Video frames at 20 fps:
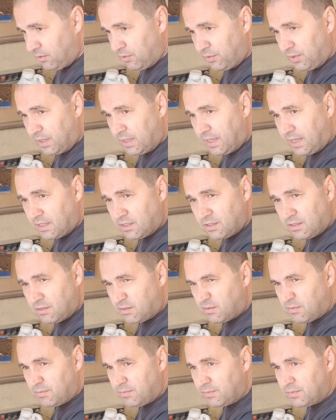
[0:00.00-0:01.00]
I don't think
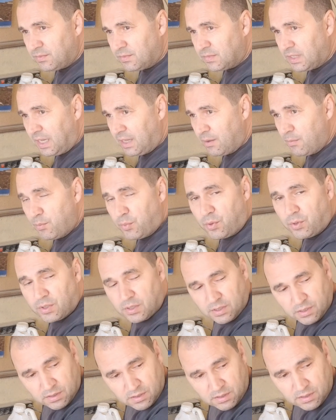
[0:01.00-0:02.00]
that's that
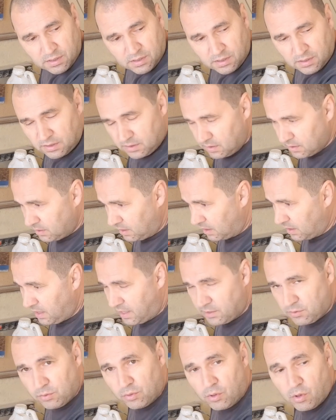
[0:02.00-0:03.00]
important. The
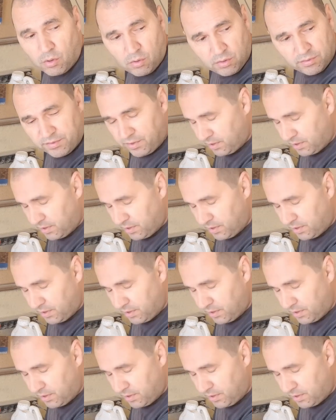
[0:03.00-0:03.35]
glass will go